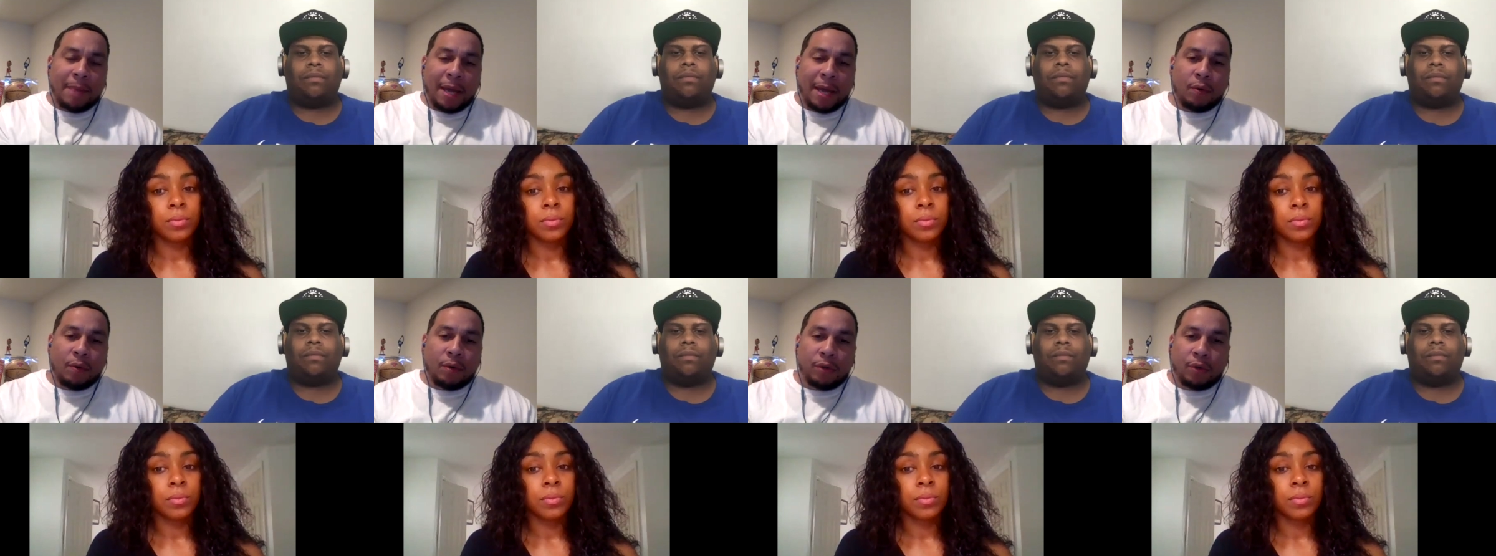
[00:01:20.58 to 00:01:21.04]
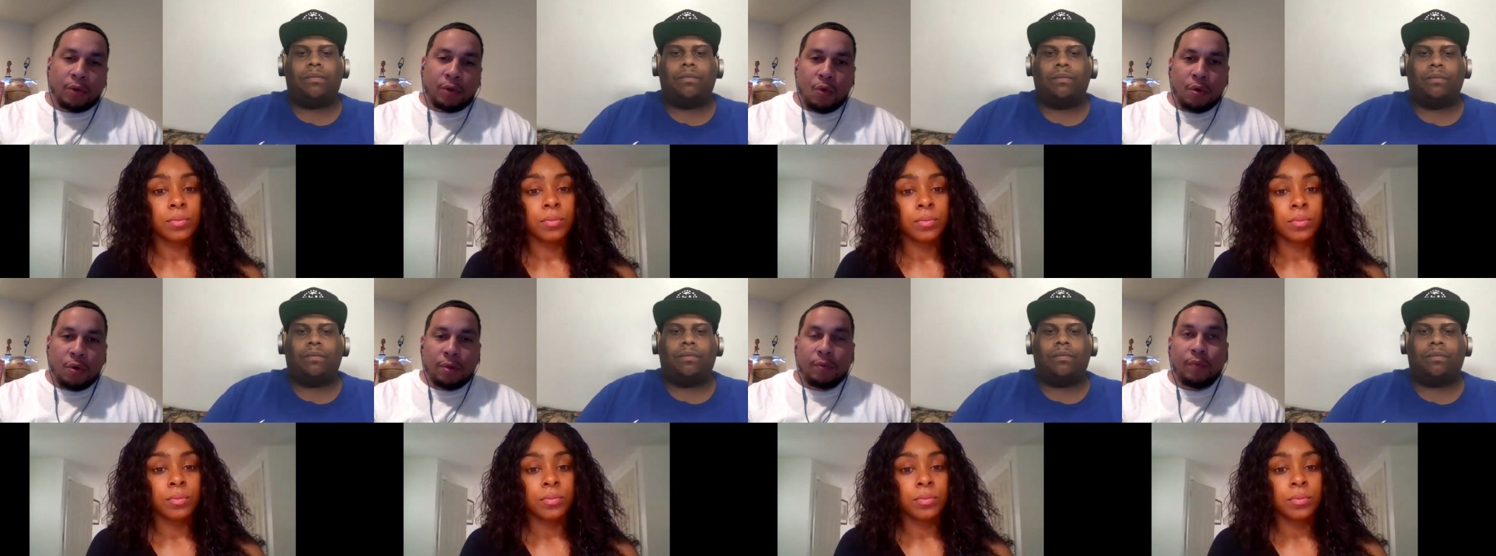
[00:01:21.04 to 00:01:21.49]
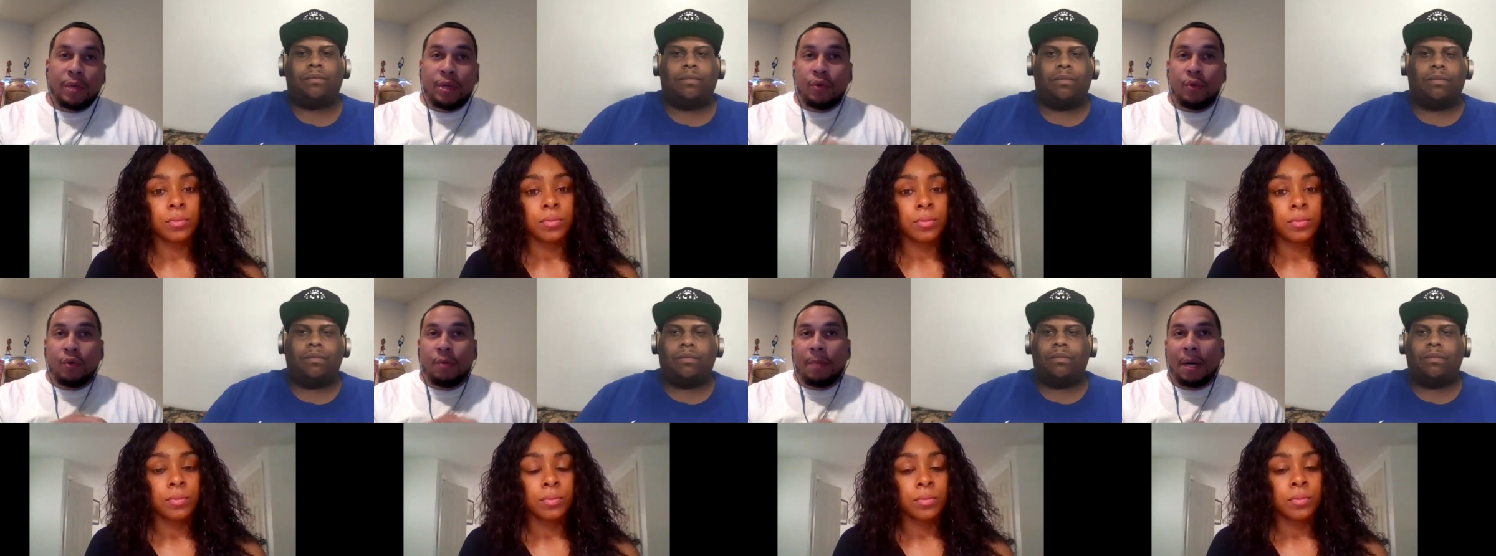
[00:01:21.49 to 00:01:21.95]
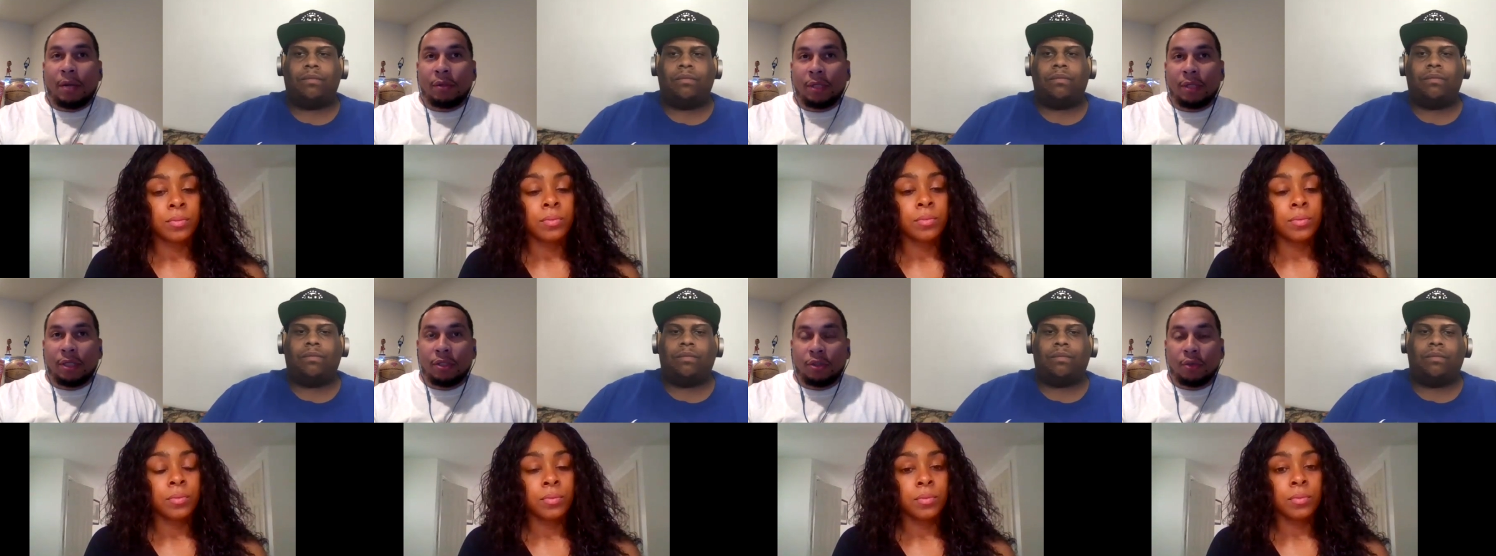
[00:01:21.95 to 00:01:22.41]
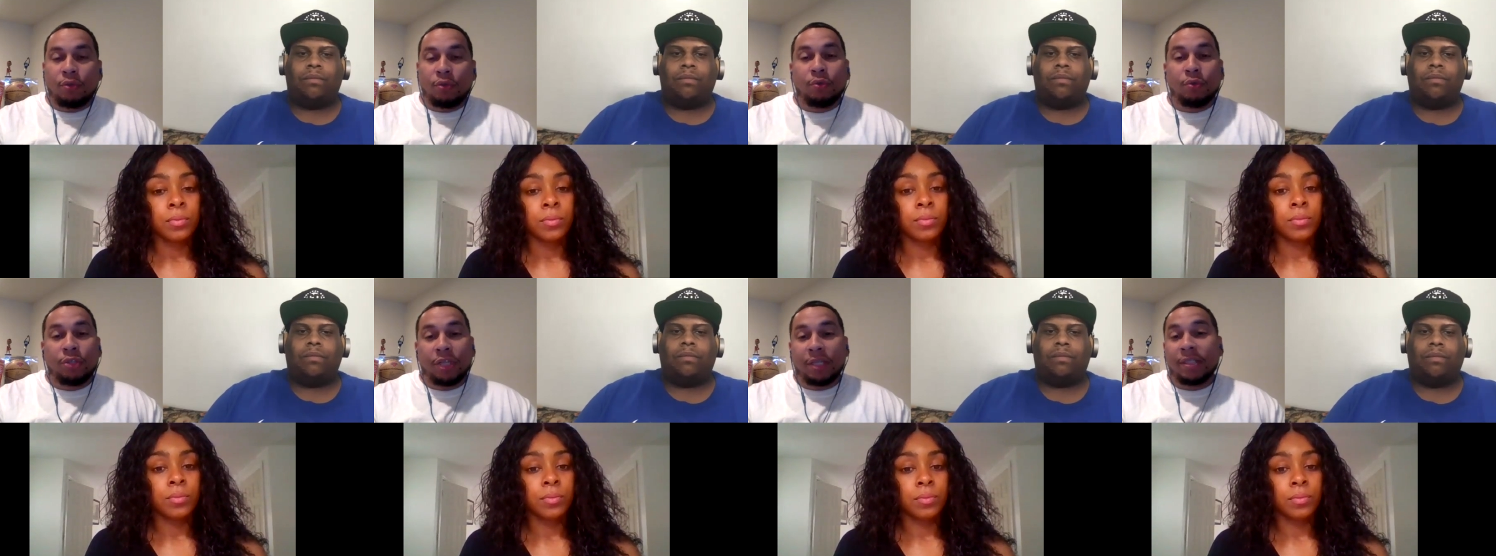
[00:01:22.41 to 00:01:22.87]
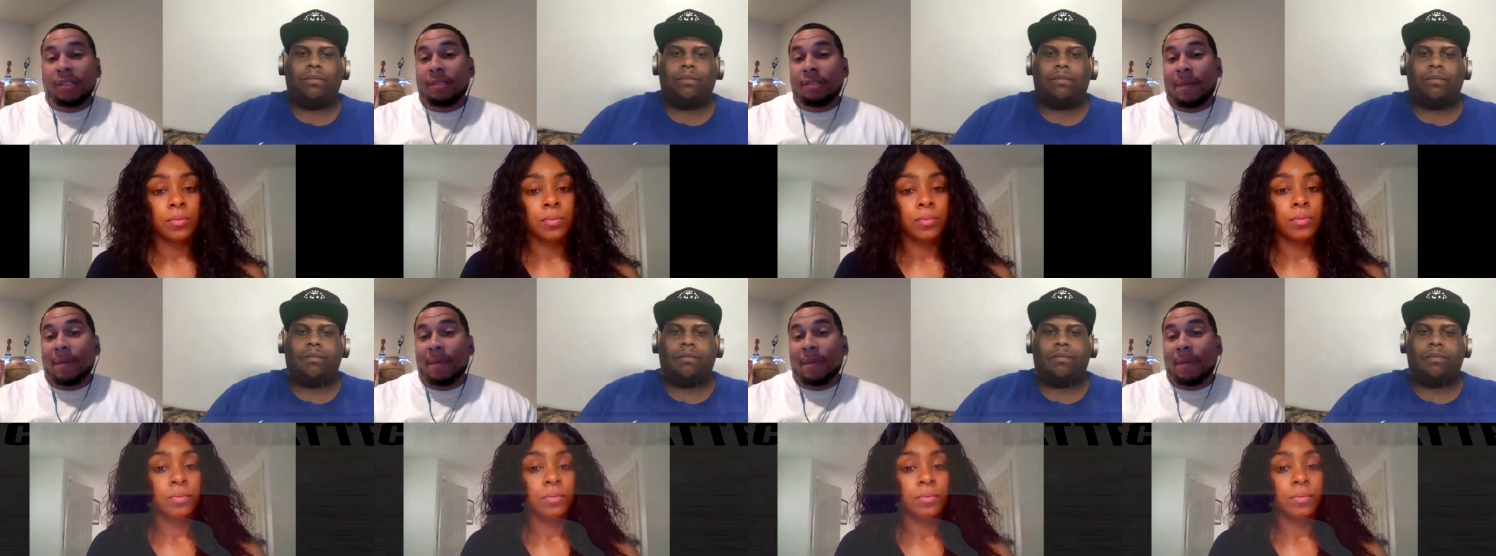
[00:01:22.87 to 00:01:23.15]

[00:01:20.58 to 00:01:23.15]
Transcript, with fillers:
Speaker 1: Matter on the court. We knew about the social justice